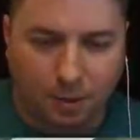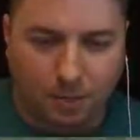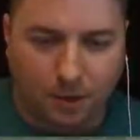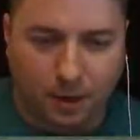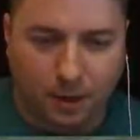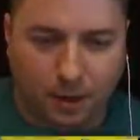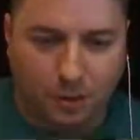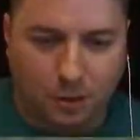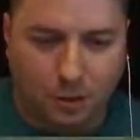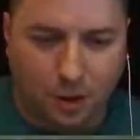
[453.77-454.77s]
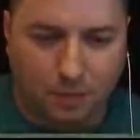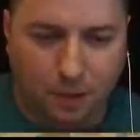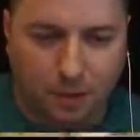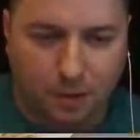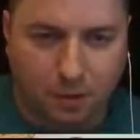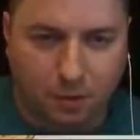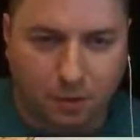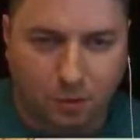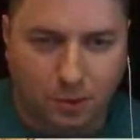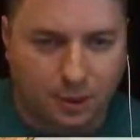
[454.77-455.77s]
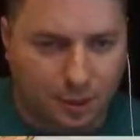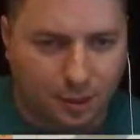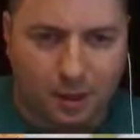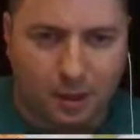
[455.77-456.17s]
if I showed you I've got cold chicken. I think I